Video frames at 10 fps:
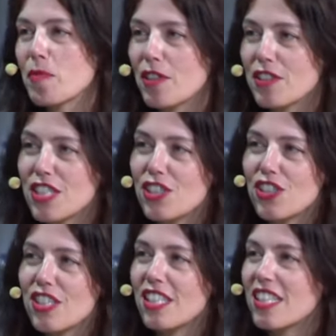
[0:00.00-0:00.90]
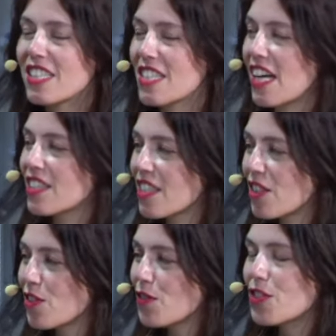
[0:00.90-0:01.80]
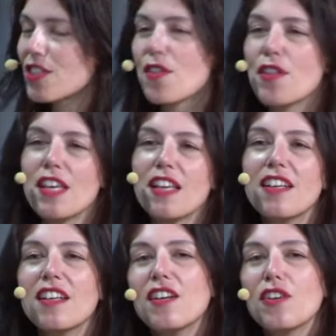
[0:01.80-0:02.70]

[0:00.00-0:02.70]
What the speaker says: a politician that is asking you for something,